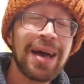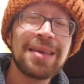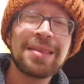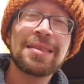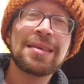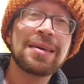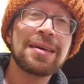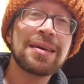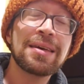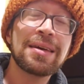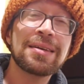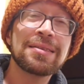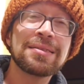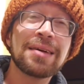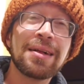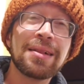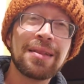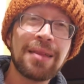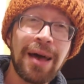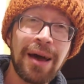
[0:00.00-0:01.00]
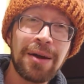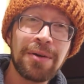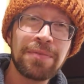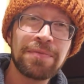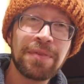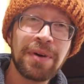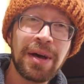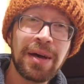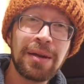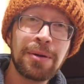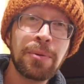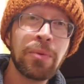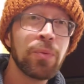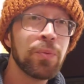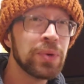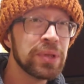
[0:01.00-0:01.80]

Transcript: I think it's a lot of fun.